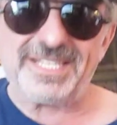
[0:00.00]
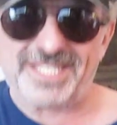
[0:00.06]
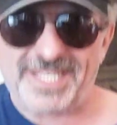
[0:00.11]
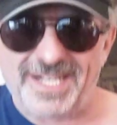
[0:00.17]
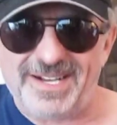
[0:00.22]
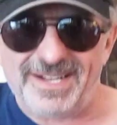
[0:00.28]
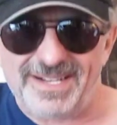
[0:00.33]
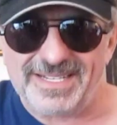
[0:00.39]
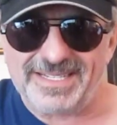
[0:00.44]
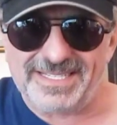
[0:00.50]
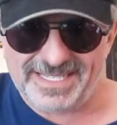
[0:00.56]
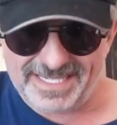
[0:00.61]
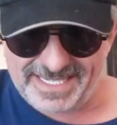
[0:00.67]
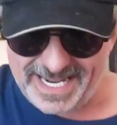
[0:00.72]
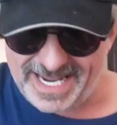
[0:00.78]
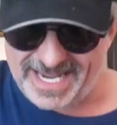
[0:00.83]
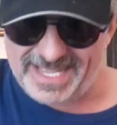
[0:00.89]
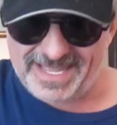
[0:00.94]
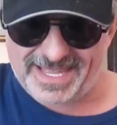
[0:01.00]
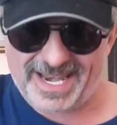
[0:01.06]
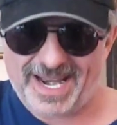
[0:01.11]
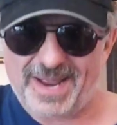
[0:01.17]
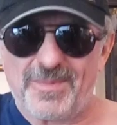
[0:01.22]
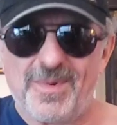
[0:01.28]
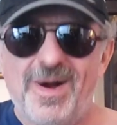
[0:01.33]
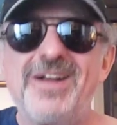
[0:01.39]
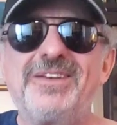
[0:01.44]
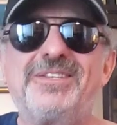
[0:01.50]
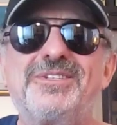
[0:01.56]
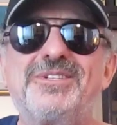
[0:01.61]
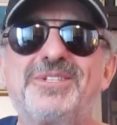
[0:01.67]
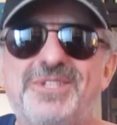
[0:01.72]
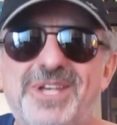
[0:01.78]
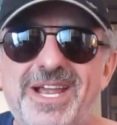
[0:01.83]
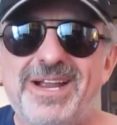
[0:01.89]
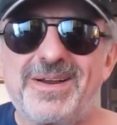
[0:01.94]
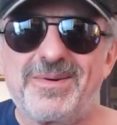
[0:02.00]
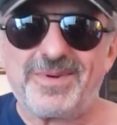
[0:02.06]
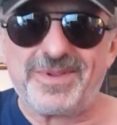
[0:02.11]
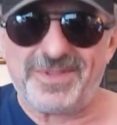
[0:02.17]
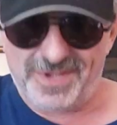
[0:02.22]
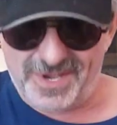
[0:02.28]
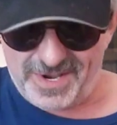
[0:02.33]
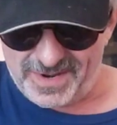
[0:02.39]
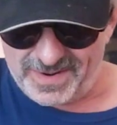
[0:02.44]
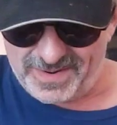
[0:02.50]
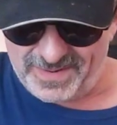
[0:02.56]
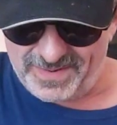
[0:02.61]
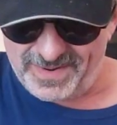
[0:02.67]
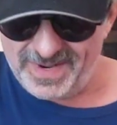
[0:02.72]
song today that I want to share with you